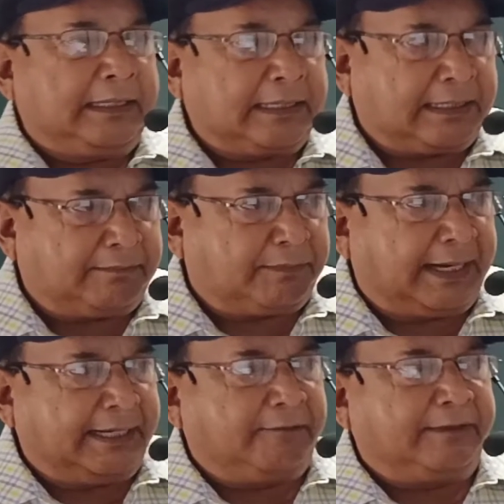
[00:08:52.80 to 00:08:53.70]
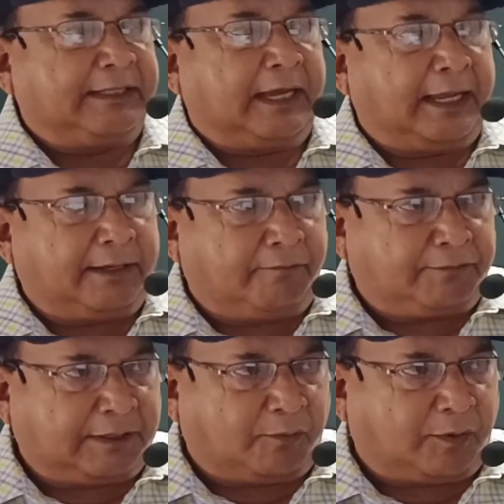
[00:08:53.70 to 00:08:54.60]
combined with
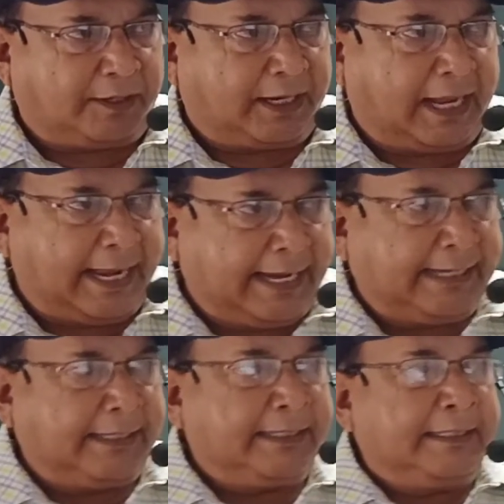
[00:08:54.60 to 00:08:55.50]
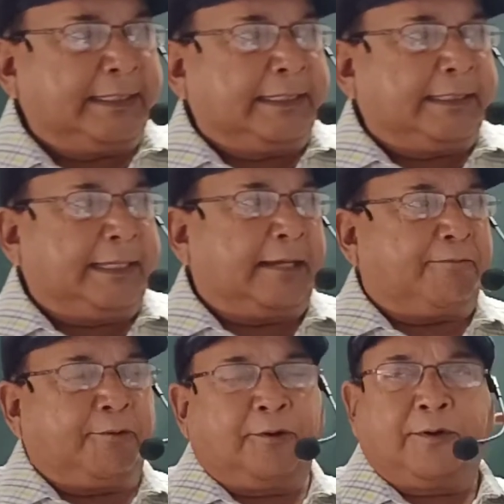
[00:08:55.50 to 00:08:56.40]
the word and,
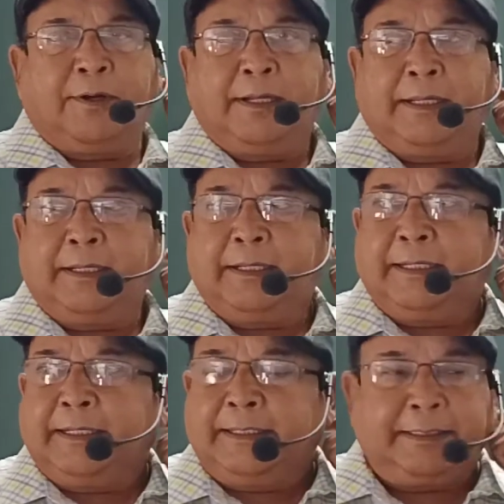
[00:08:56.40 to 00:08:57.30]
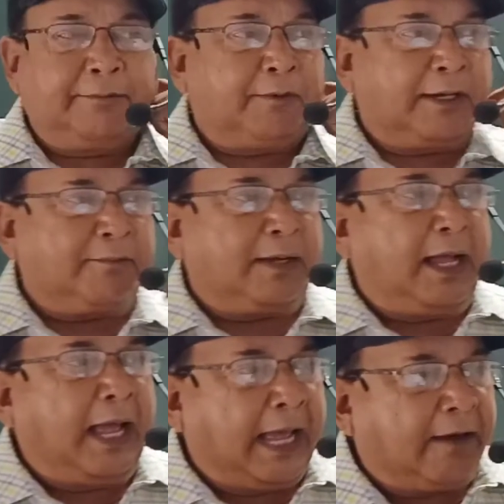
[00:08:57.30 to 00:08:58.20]
therefore the verb
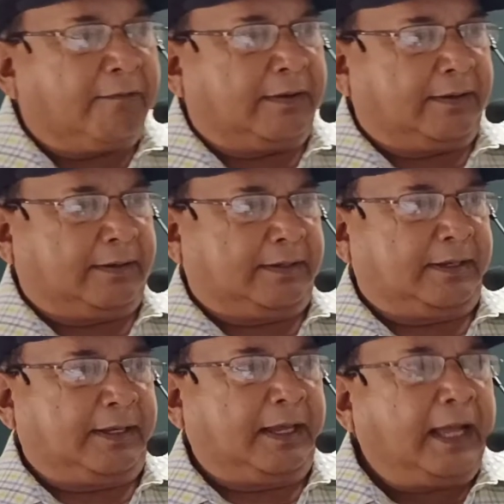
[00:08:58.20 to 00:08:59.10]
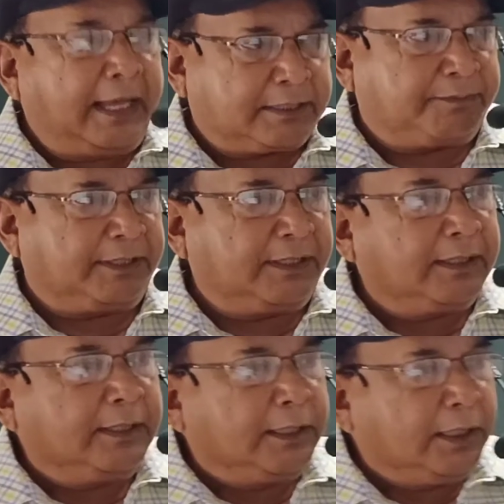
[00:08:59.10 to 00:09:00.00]
have has been
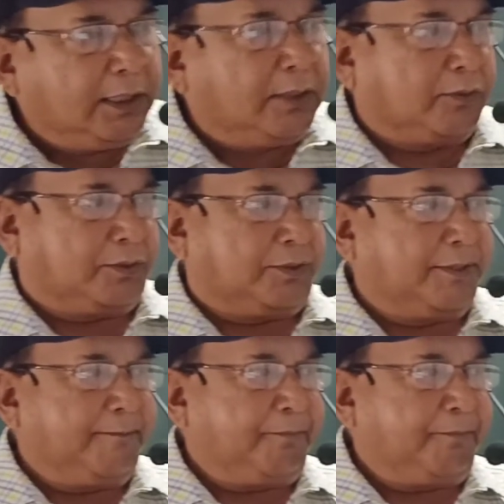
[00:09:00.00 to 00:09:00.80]
used.